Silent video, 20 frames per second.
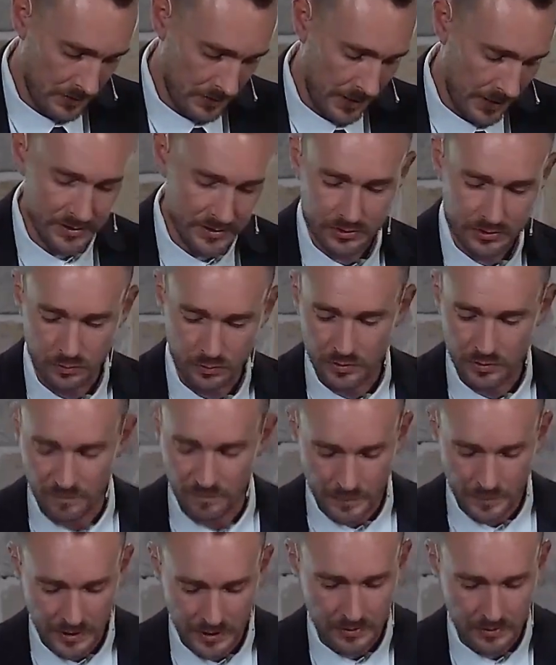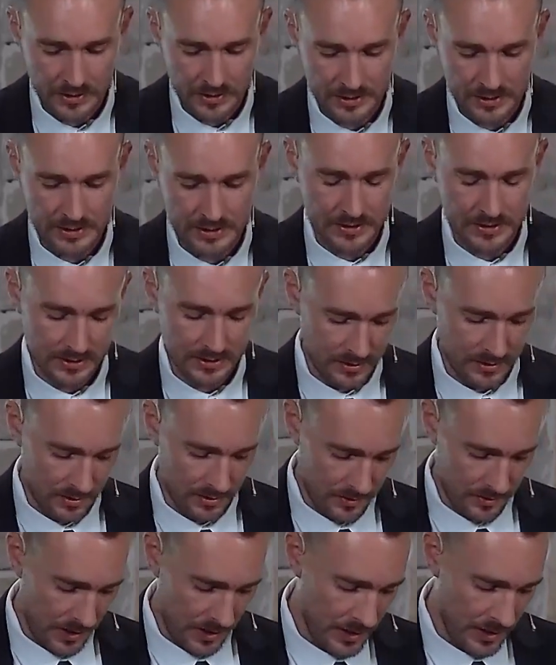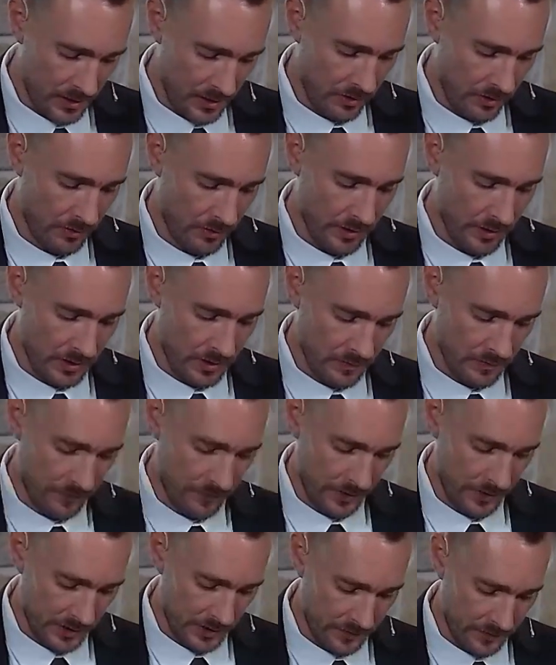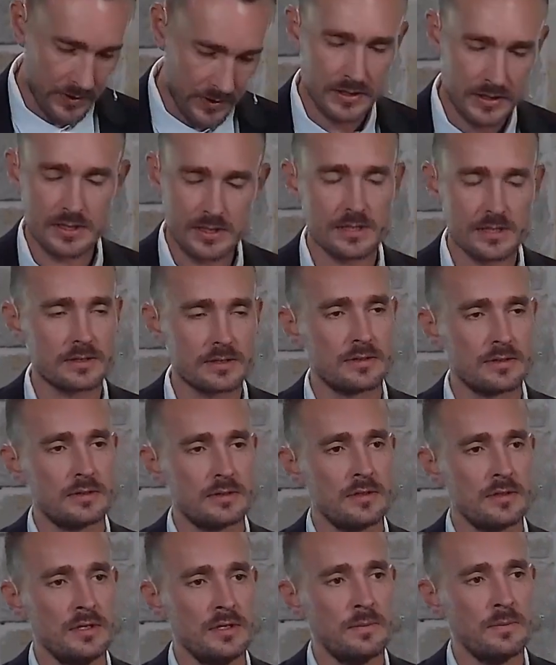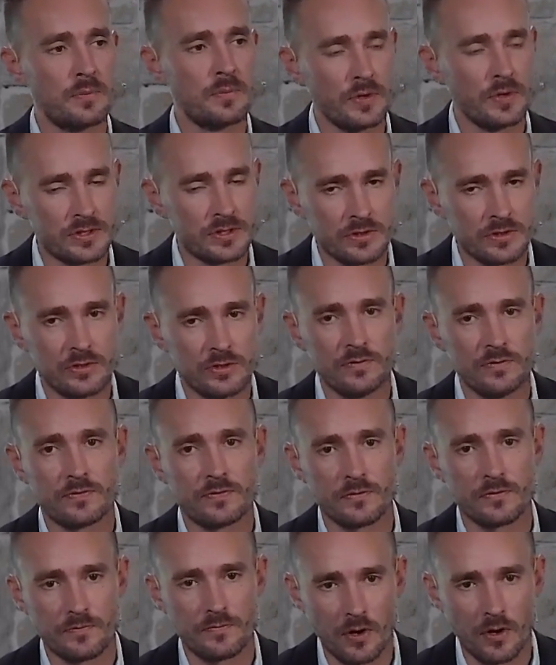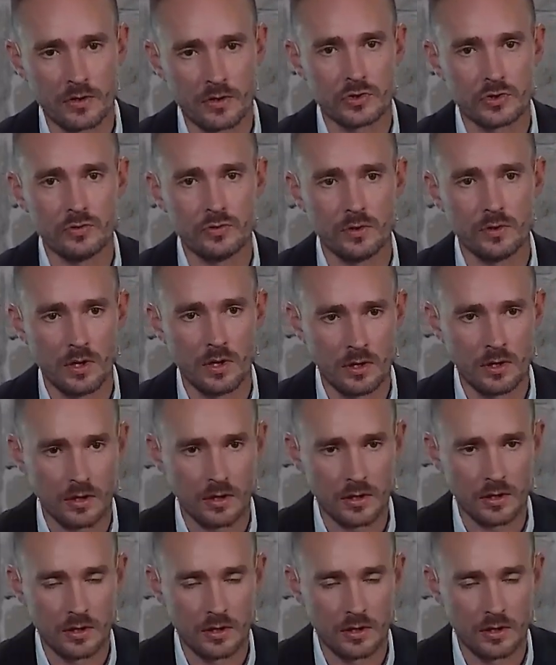Hasn't the root of bitterness and anger and unforgiveness imprisoned you for far too long?